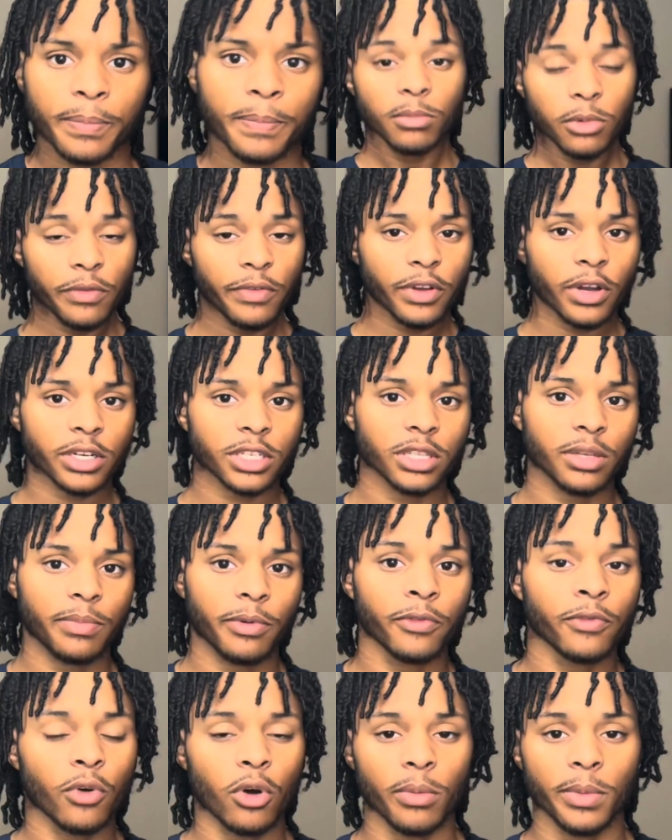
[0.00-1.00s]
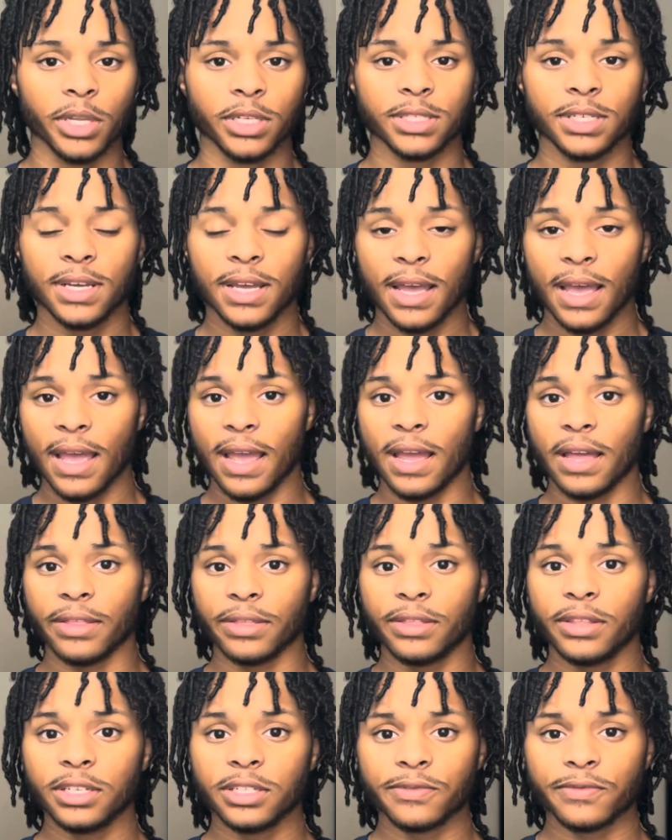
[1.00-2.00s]
Moving on to the performance,
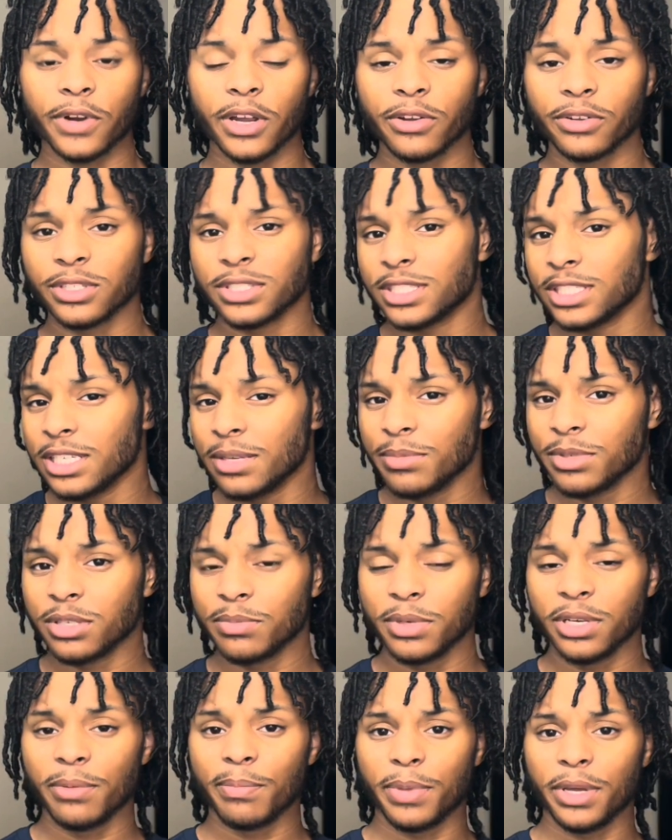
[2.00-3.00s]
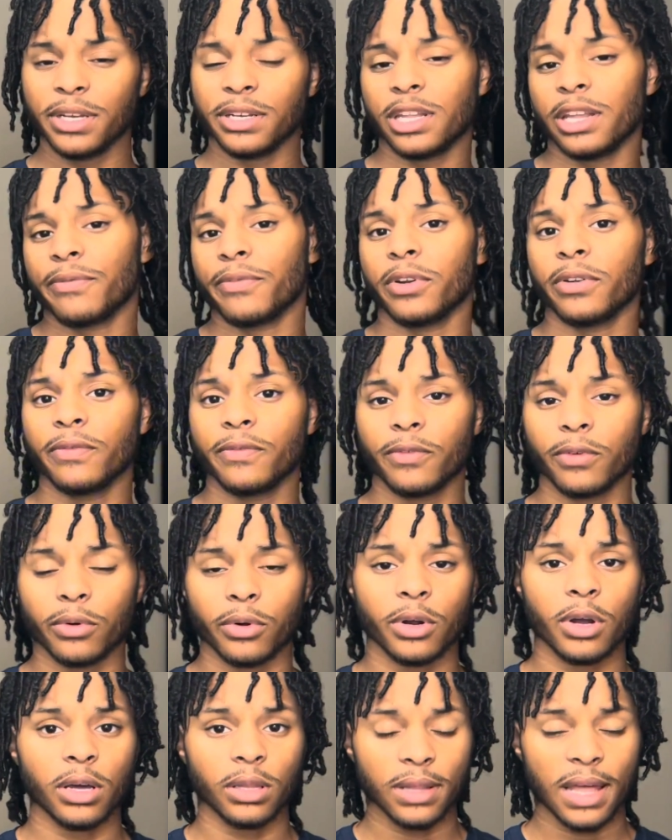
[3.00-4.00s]
and this fragrance seems to be a bit different
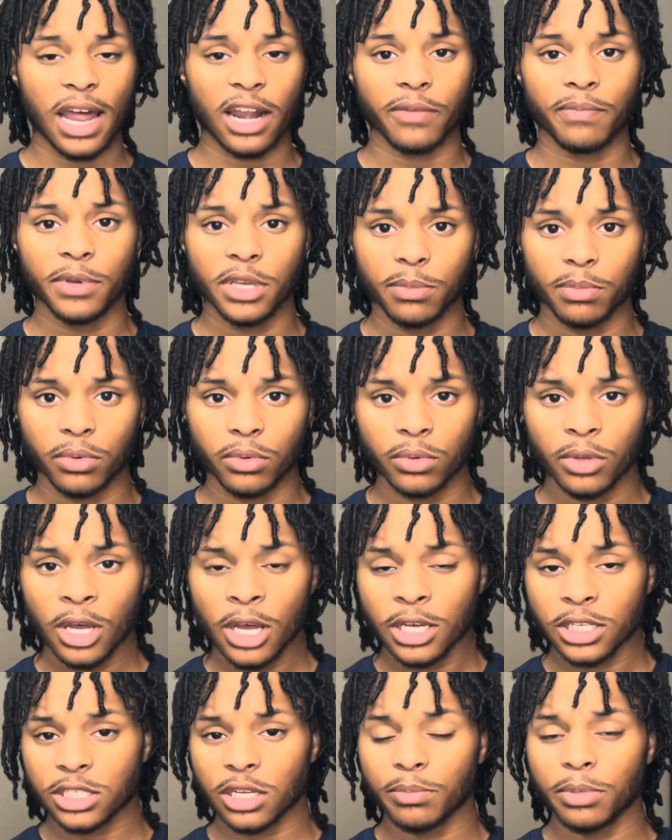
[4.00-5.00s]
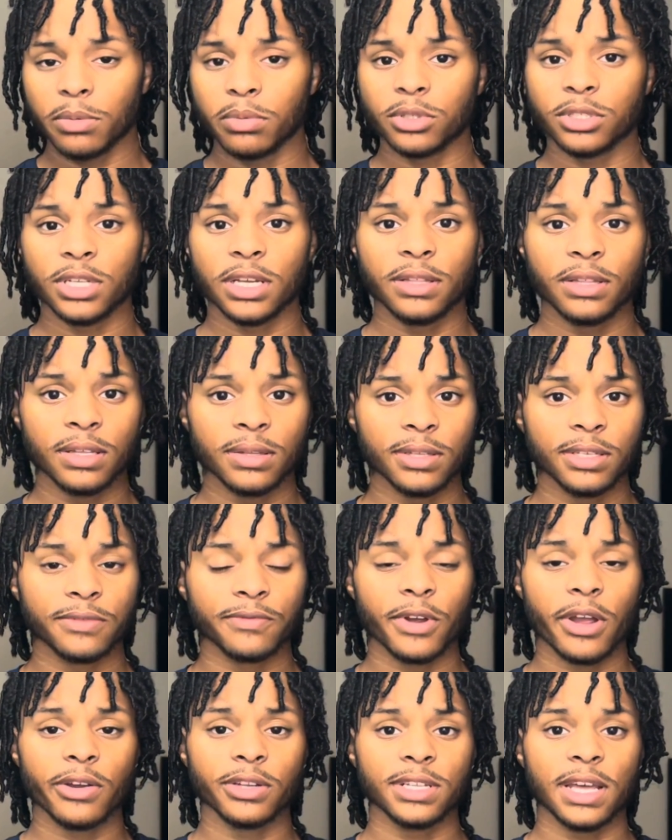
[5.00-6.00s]
for a lot of people. Some people say that this
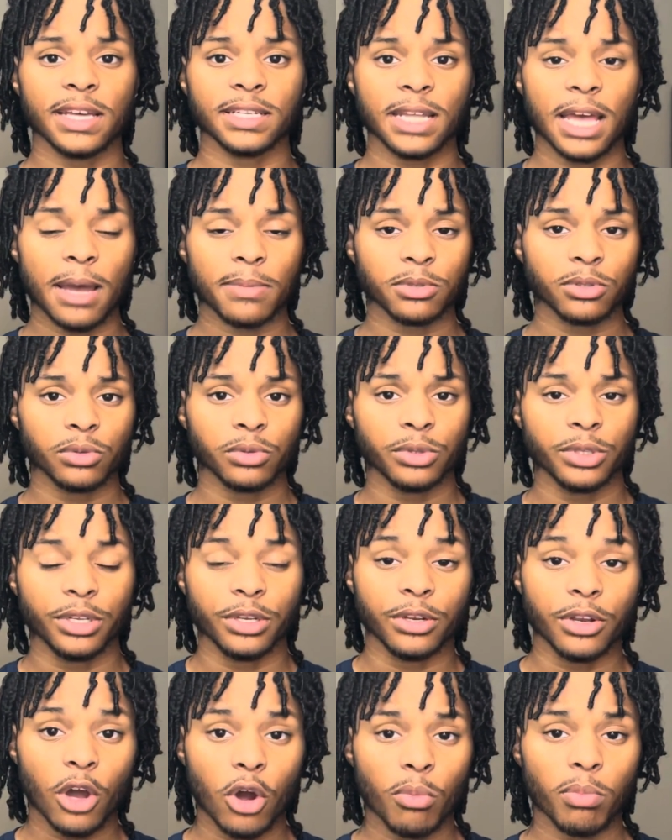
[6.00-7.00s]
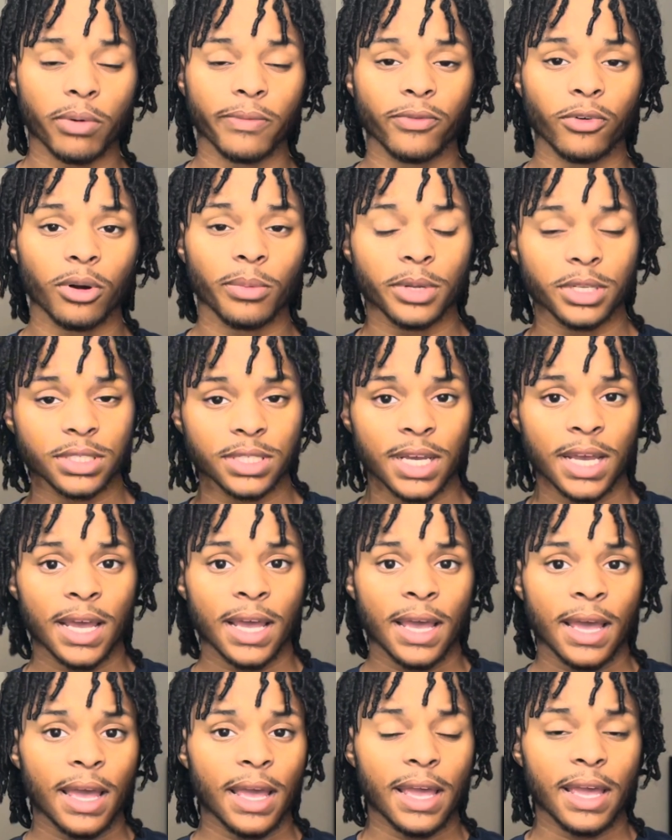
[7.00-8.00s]
fragrance has absolutely no performance,
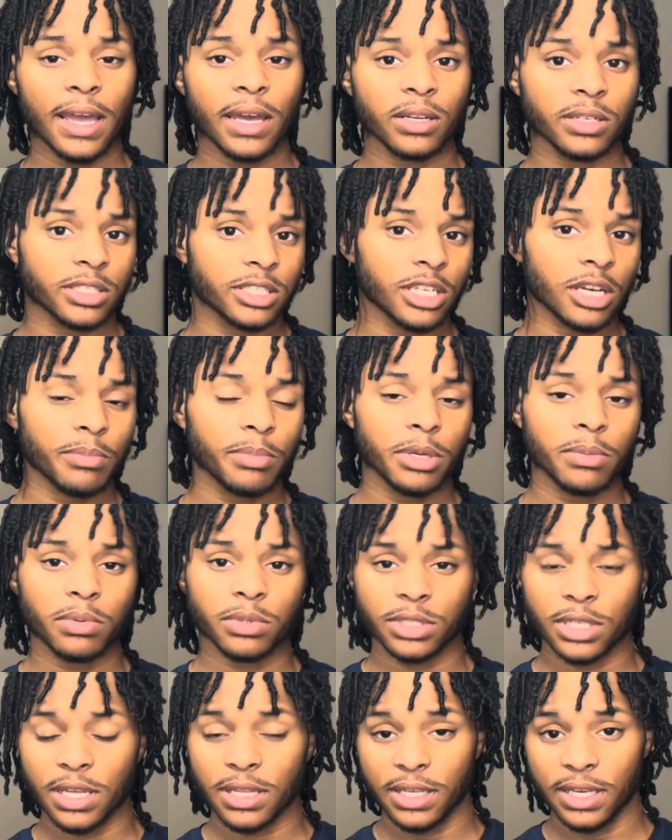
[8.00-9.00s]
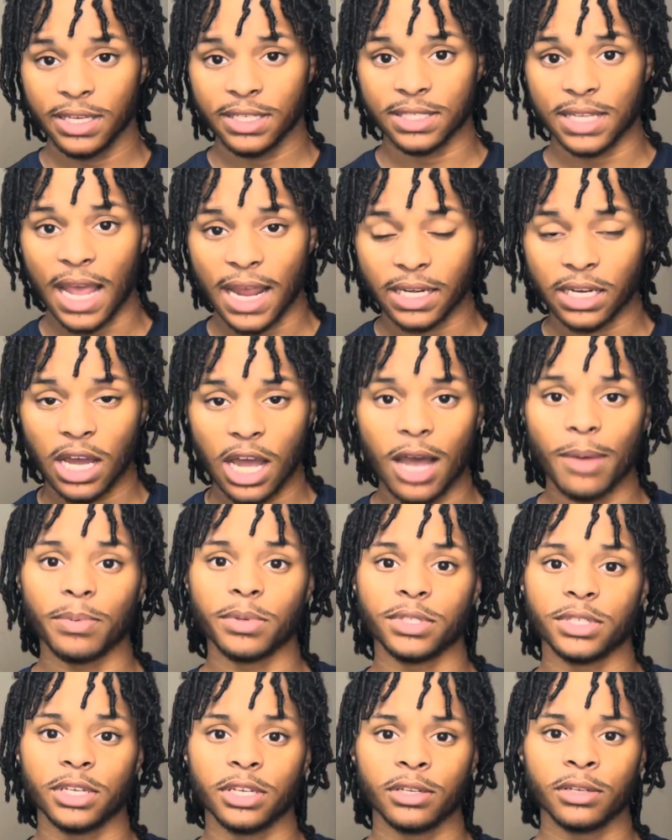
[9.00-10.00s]
and some people say the exact
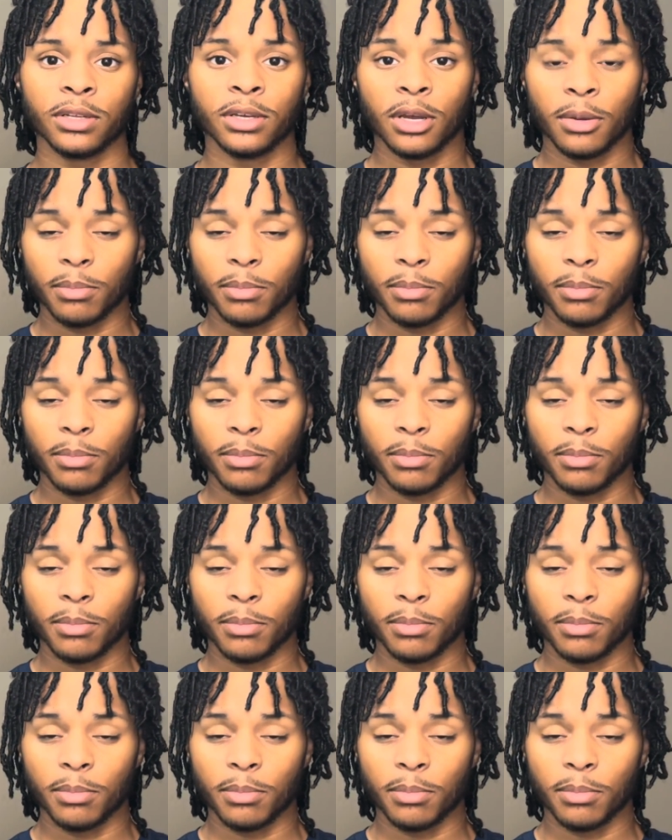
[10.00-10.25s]
opposite.